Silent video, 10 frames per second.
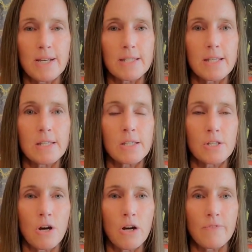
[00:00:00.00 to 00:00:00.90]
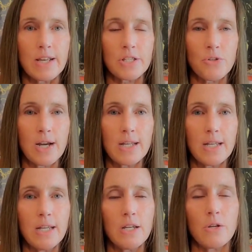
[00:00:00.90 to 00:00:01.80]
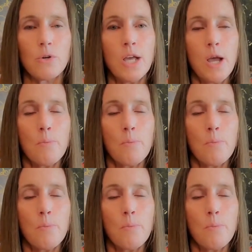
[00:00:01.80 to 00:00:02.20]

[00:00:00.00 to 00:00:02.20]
because it's starving, it's trying to eat you.